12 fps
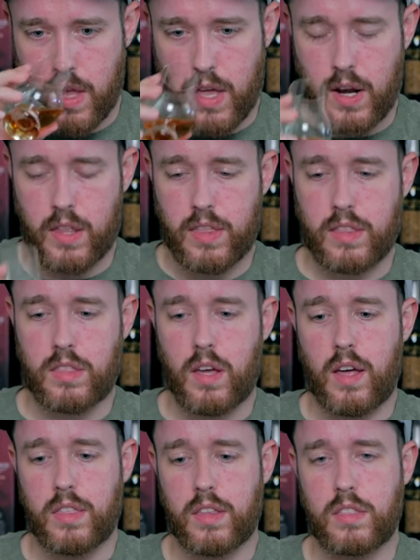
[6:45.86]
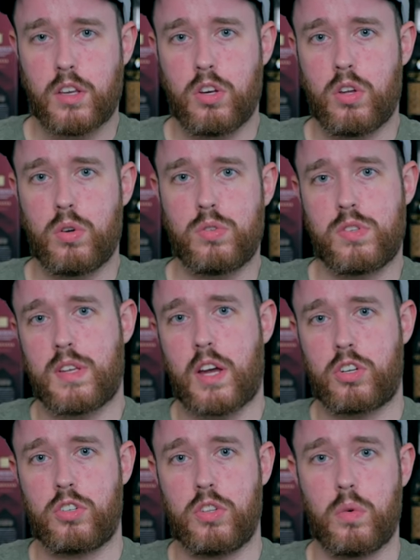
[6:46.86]
And I think that I think the nose is
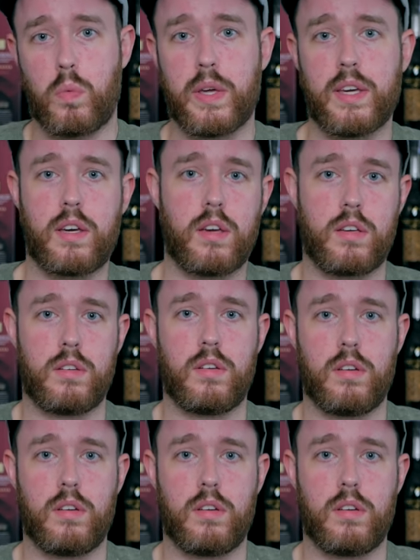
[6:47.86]
actually the weak